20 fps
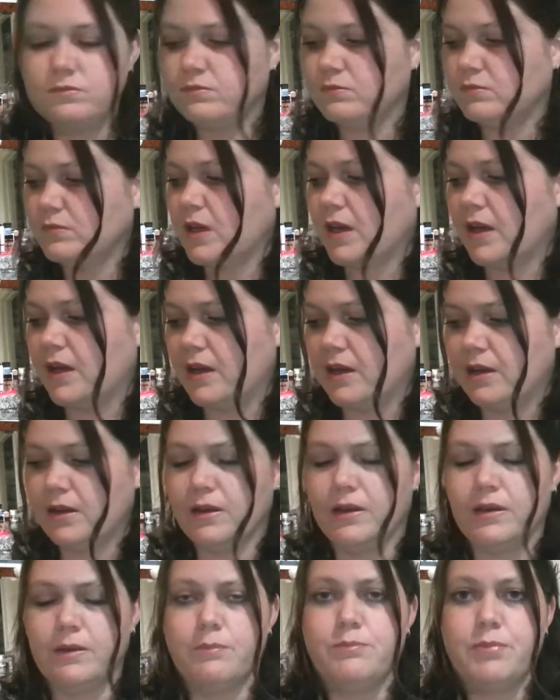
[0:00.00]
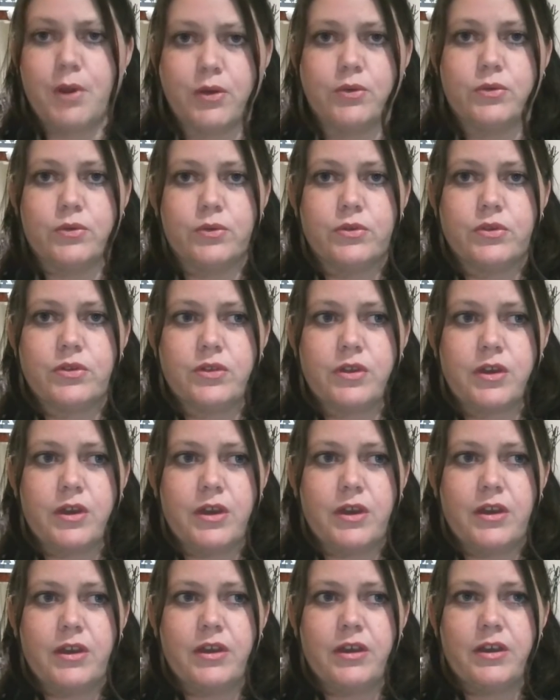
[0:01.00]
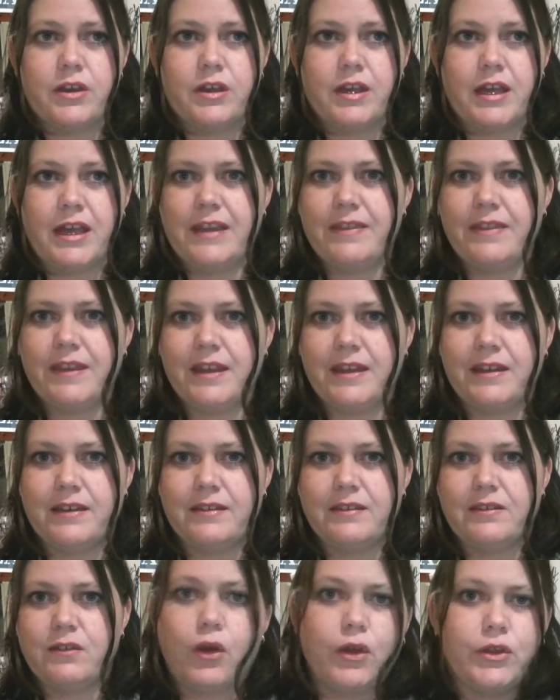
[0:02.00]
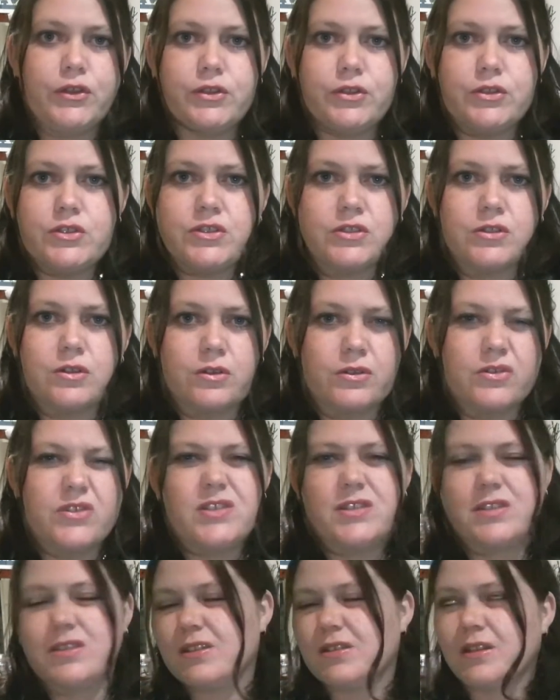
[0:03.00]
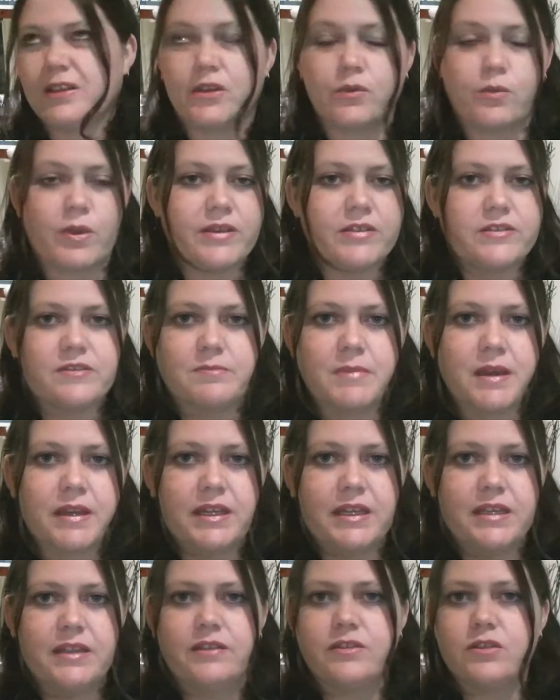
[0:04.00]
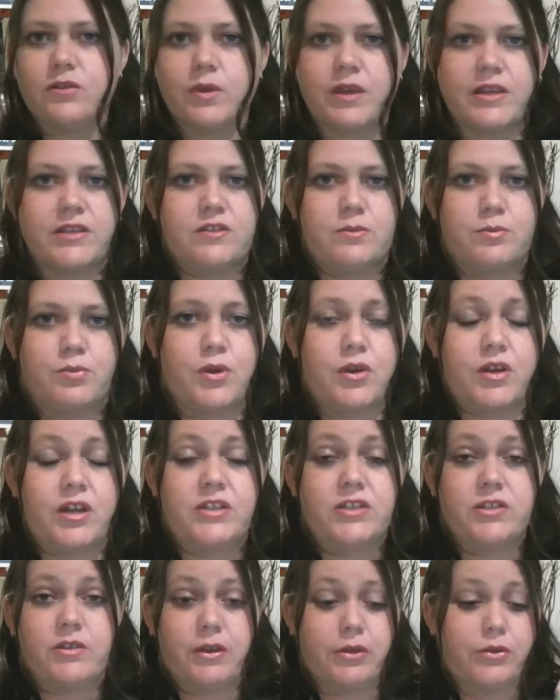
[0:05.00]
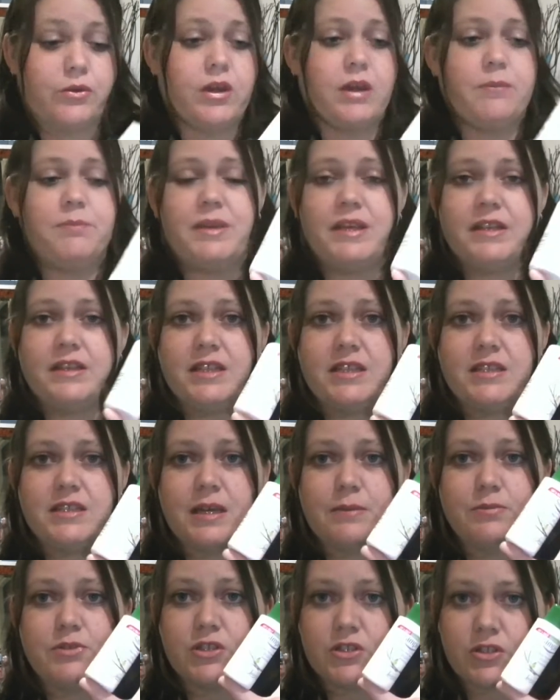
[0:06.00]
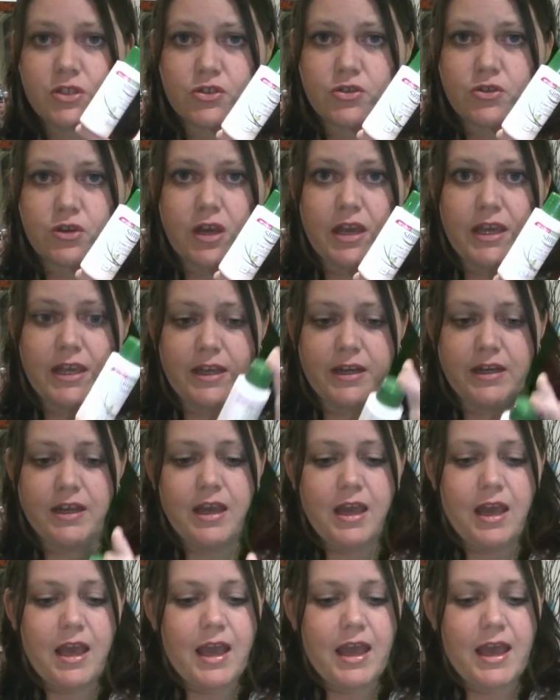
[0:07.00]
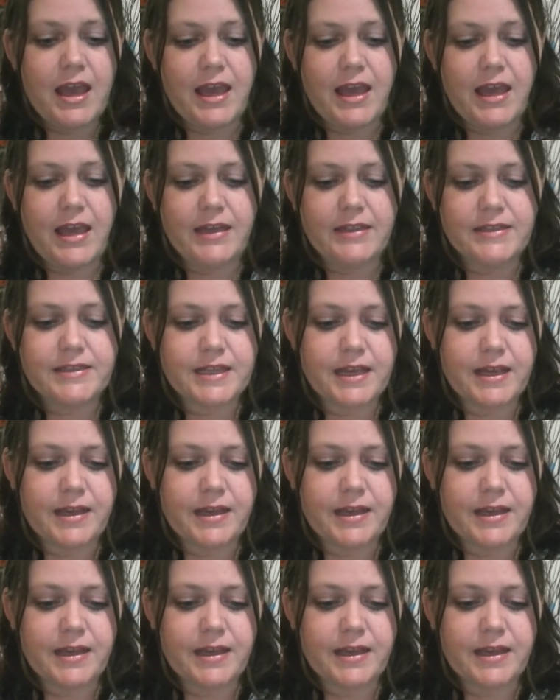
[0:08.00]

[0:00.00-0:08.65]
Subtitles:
bottles and then not use it all. It's a waste of money, it's a waste of product. So I thought I'd pick this up just to try it. And